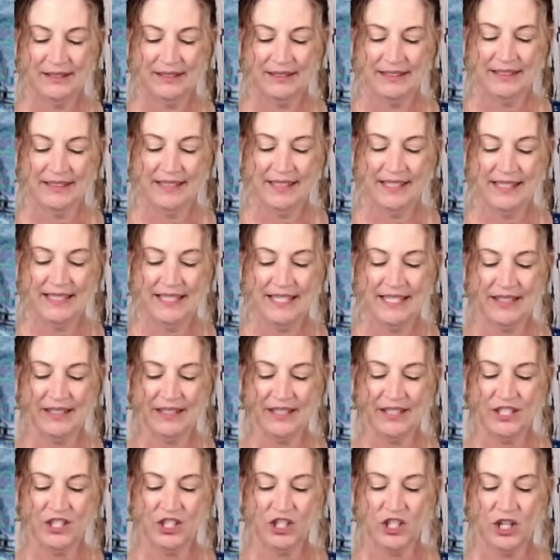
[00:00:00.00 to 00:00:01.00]
until
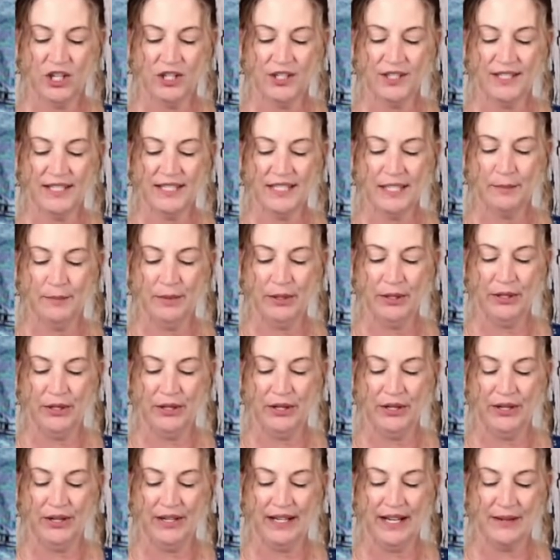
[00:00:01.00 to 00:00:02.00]
it starts to
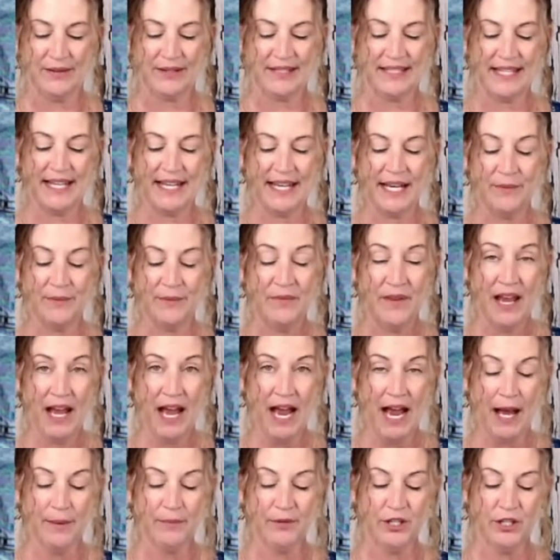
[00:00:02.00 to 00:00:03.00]
burn. Now see,
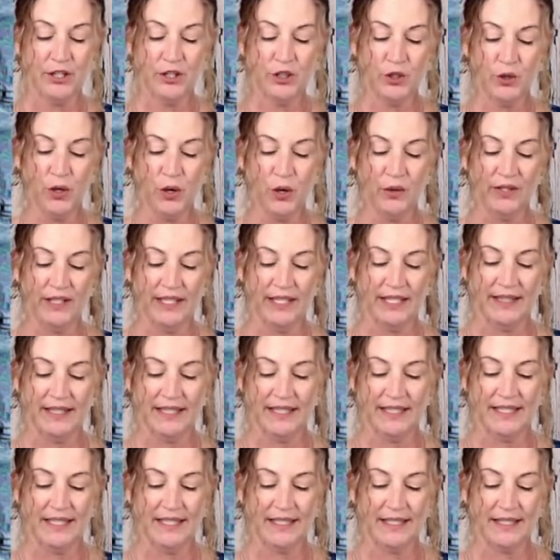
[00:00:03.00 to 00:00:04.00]
I'm controlling the
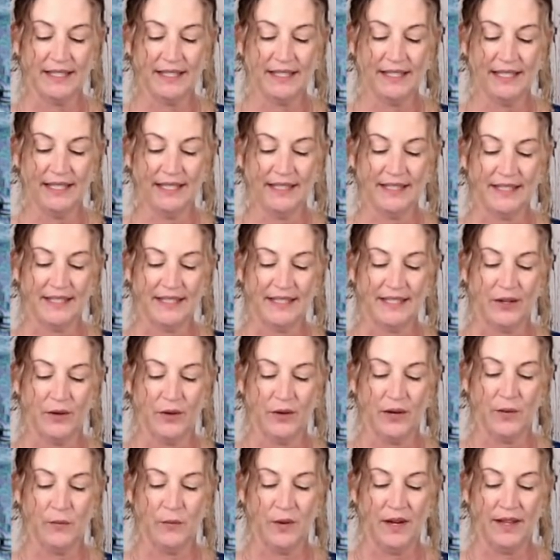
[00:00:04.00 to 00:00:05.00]
distance, so
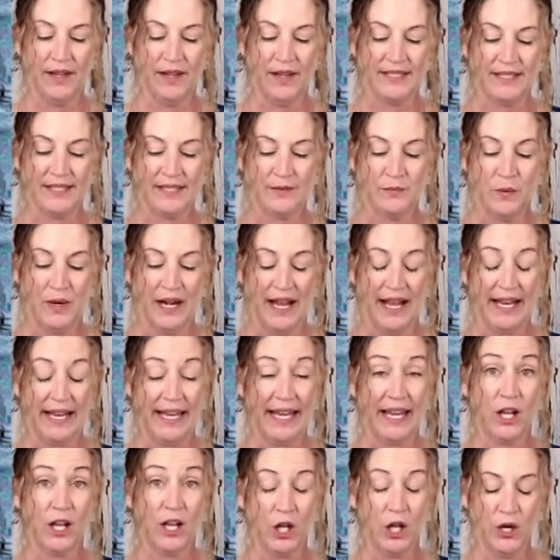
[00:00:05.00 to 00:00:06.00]
when I
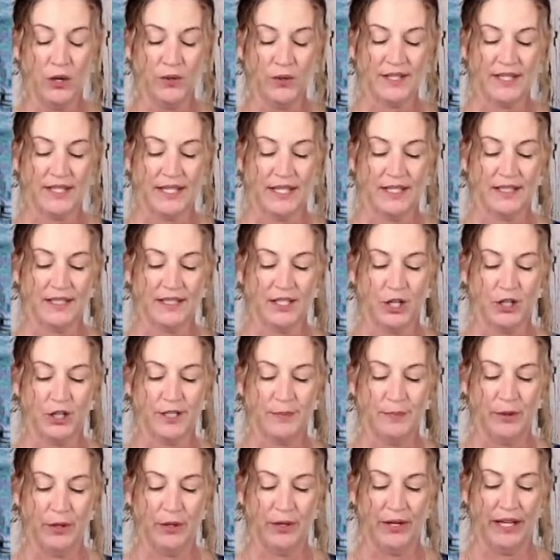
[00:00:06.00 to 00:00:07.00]
get close, it starts
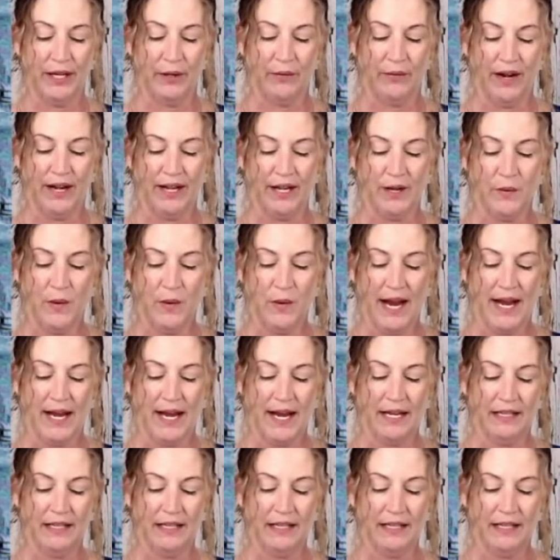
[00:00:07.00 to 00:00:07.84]
burning right away.